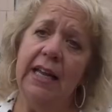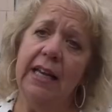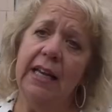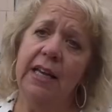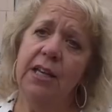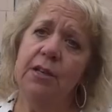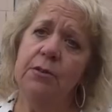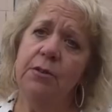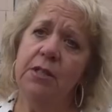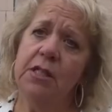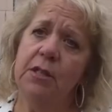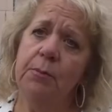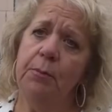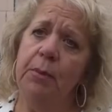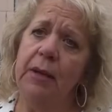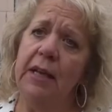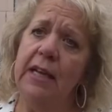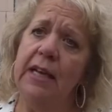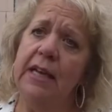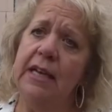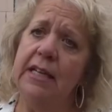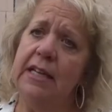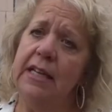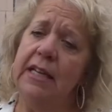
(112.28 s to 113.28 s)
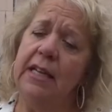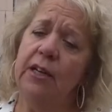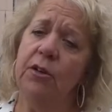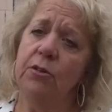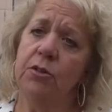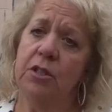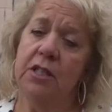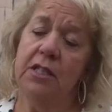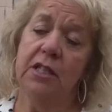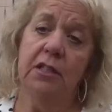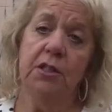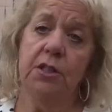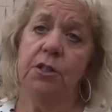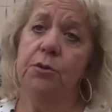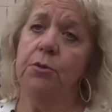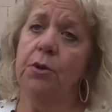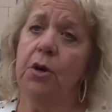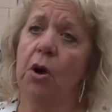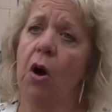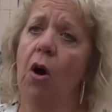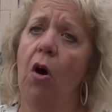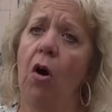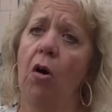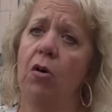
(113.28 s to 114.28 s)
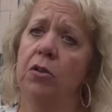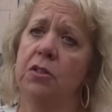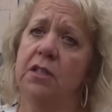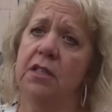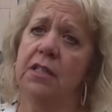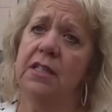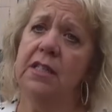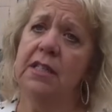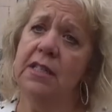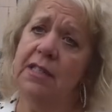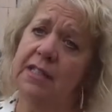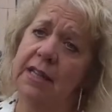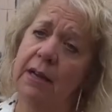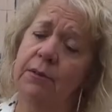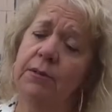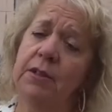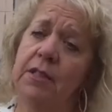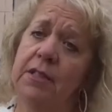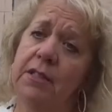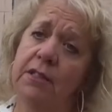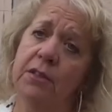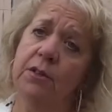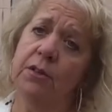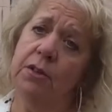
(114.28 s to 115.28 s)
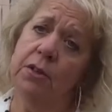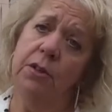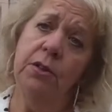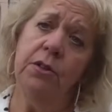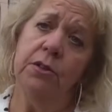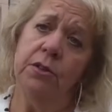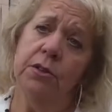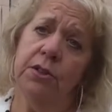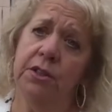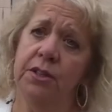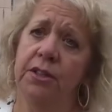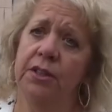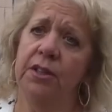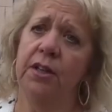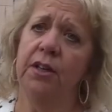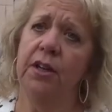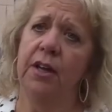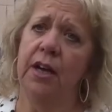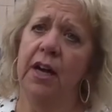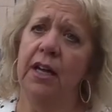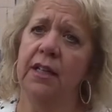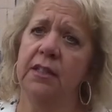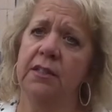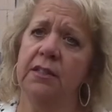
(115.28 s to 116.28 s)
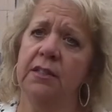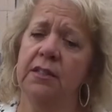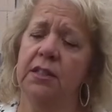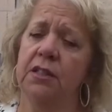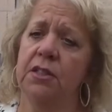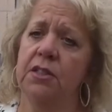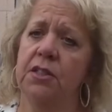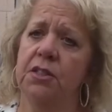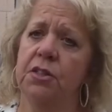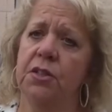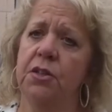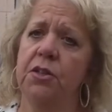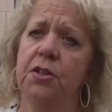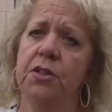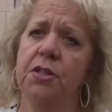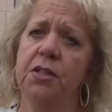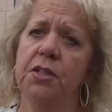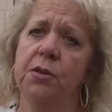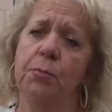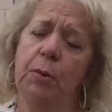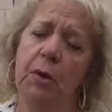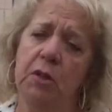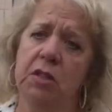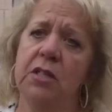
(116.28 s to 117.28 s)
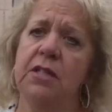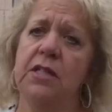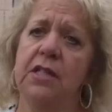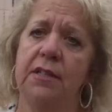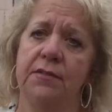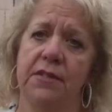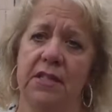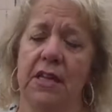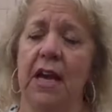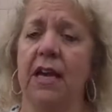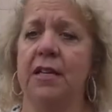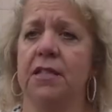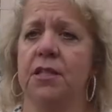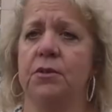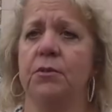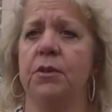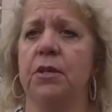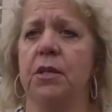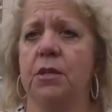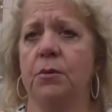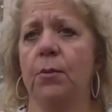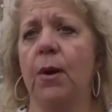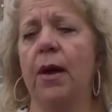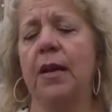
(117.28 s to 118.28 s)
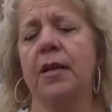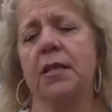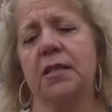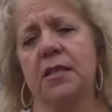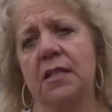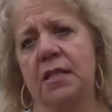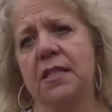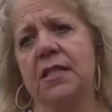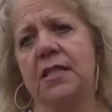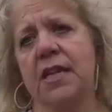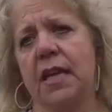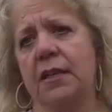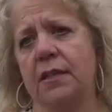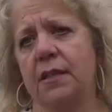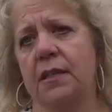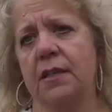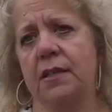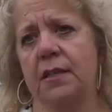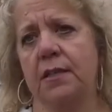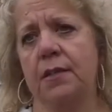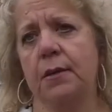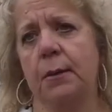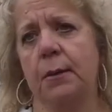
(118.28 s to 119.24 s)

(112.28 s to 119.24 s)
like he used to play, he could still do chords, and it sounded good, you know, and so there's a positive side to it as well as the sadness.